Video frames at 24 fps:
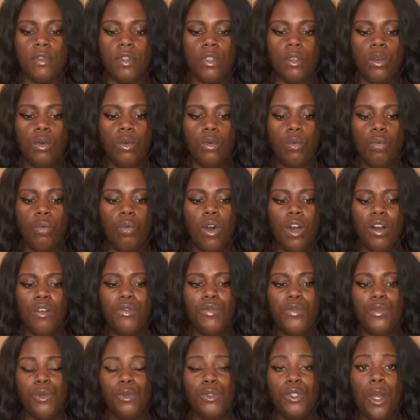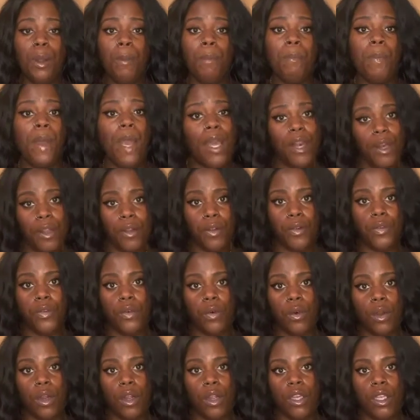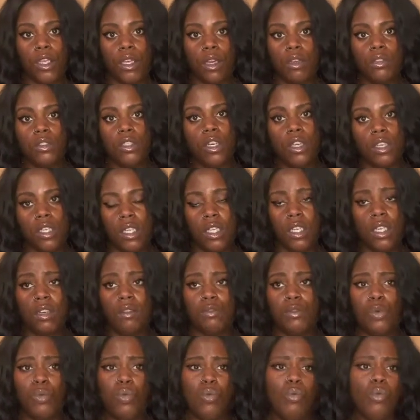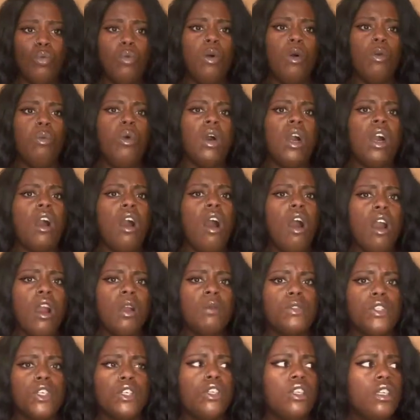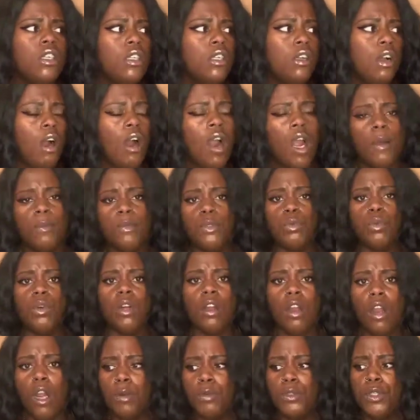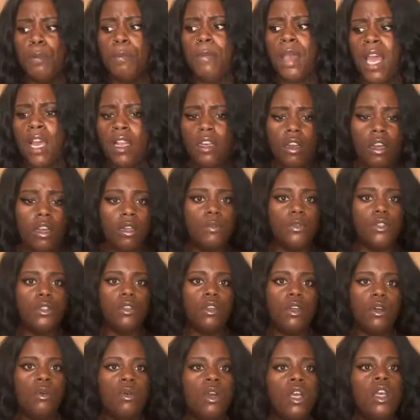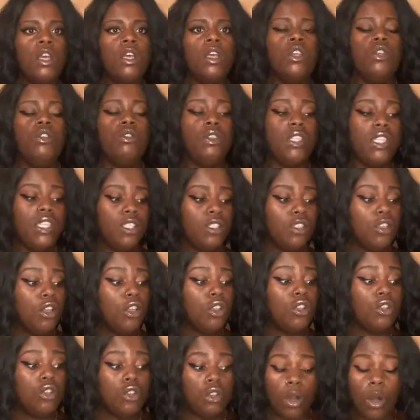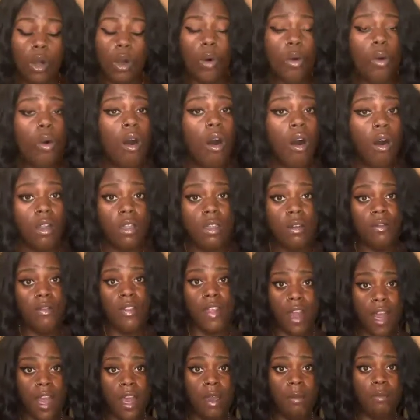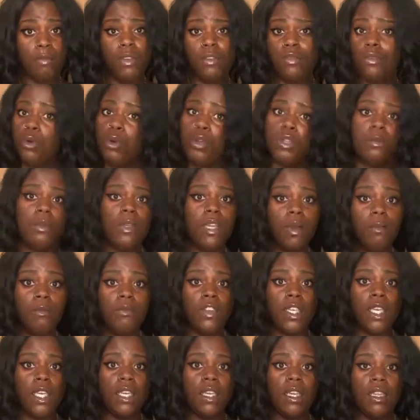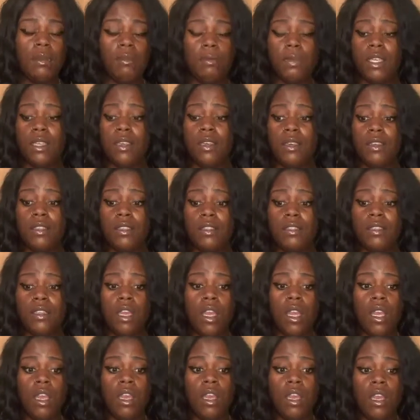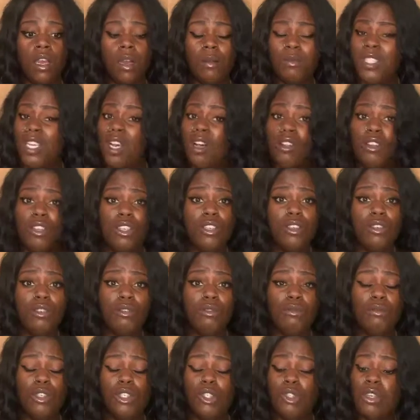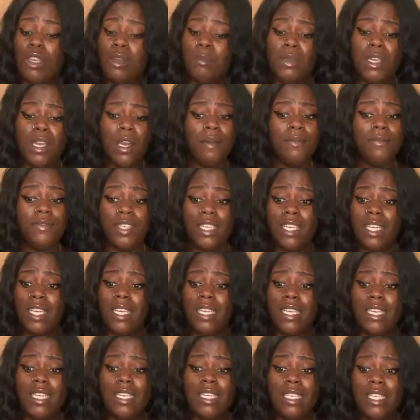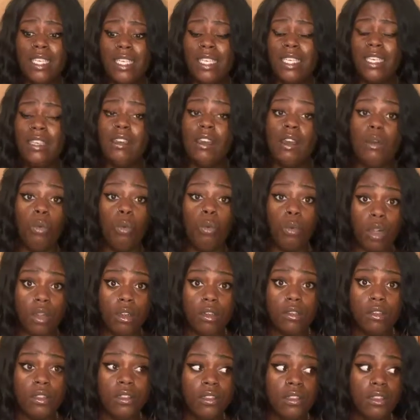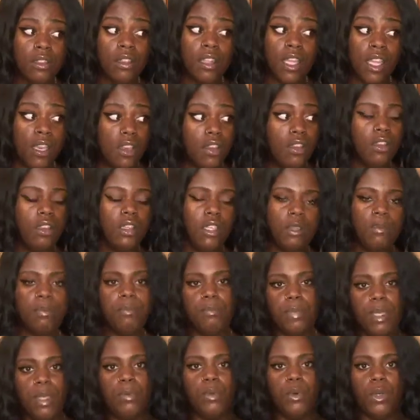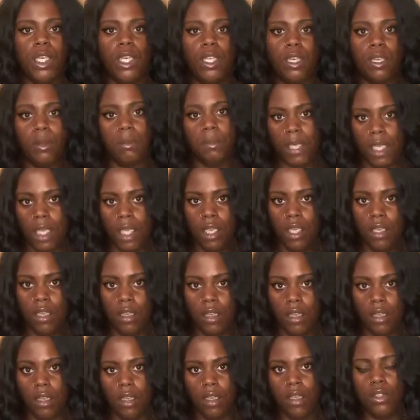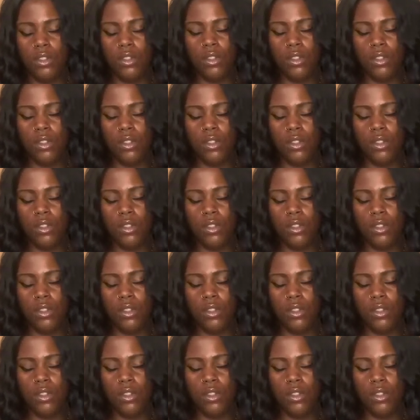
what foods are better for alternatives, what carbs are good carbs, what carbs are bad carbs, you know. You need to know all of that before you become vegan, because I'm telling you, you can become vegan and eat worse than people eating meat. So